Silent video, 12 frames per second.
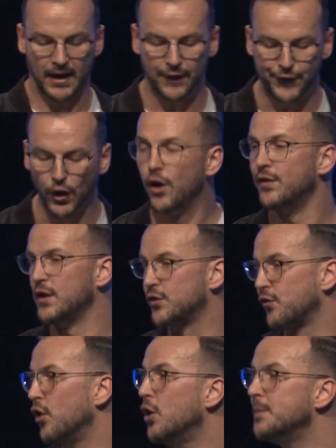If you're in
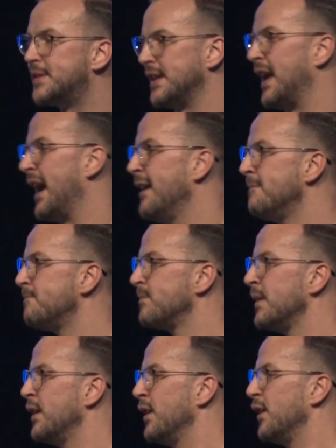this room today,
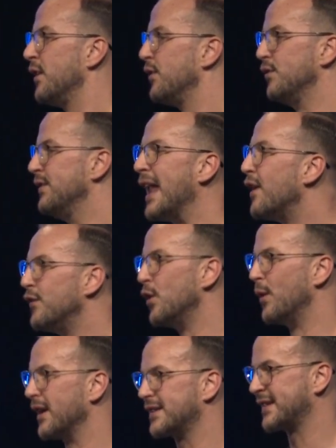none of
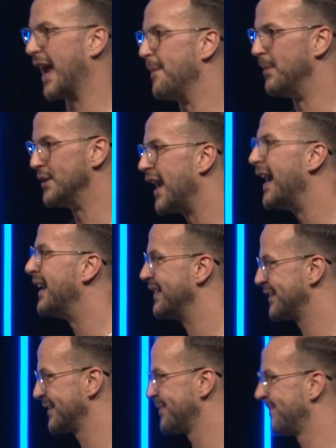you are escaping
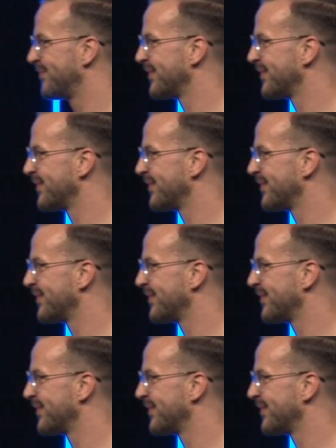change.